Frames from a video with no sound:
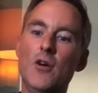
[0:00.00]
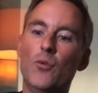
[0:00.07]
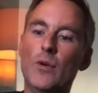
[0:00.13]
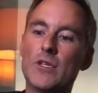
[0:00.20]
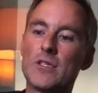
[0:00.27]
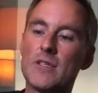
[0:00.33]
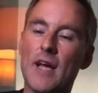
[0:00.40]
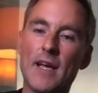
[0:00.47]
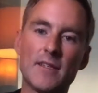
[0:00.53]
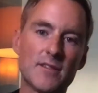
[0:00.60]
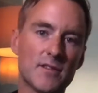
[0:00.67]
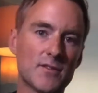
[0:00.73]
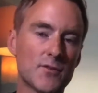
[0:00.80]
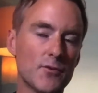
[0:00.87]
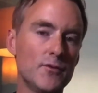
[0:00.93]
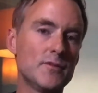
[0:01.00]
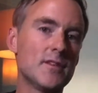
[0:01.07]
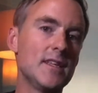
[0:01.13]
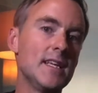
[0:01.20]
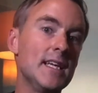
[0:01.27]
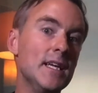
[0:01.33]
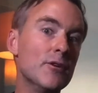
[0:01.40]
which takes us through to
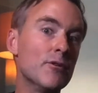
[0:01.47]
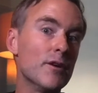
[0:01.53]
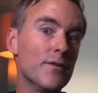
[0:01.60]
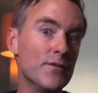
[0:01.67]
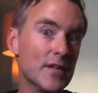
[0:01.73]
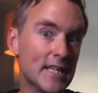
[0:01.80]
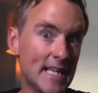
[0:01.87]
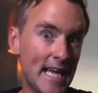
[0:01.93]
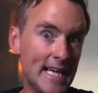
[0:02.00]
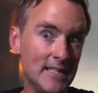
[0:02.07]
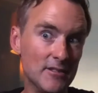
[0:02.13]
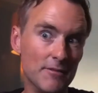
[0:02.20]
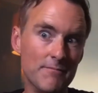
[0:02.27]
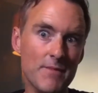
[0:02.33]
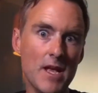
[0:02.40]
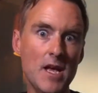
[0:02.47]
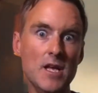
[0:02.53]
the era of the kingdom.